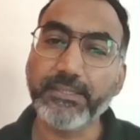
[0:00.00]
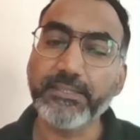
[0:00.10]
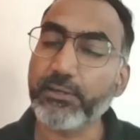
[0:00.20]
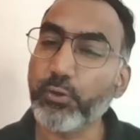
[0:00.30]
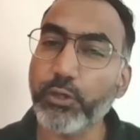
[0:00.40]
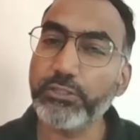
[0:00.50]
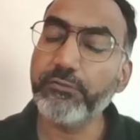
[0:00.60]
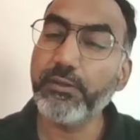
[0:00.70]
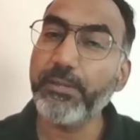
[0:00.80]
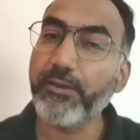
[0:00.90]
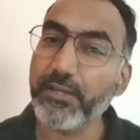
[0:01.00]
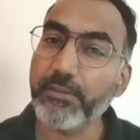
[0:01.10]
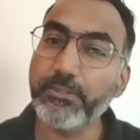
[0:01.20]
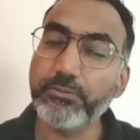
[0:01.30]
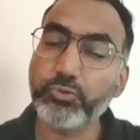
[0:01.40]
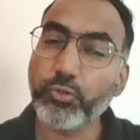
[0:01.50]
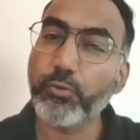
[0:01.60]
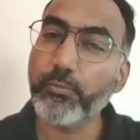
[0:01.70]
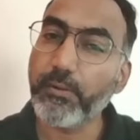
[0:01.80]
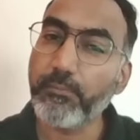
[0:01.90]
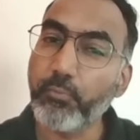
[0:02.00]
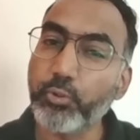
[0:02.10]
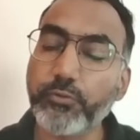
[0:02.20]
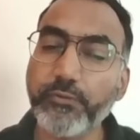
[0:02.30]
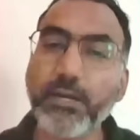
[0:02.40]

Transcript: think technology will be available. So most of the